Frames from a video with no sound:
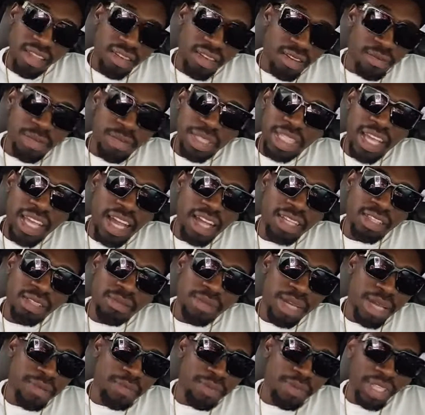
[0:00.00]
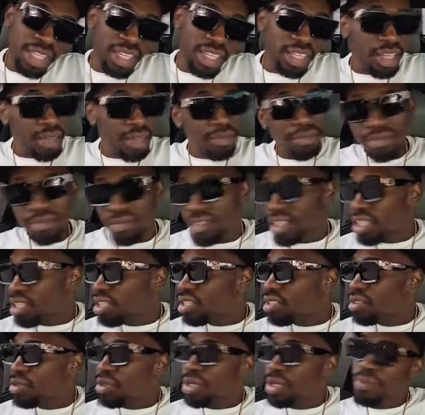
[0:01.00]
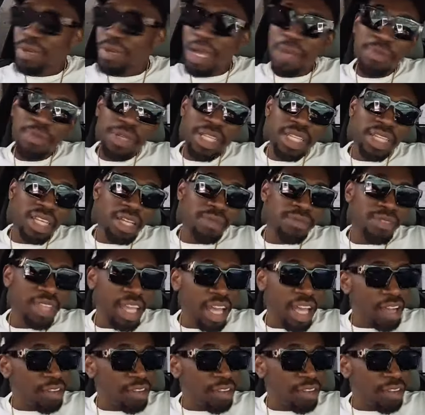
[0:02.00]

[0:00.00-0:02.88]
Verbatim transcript: When I talk to my pity them, when my pity them talk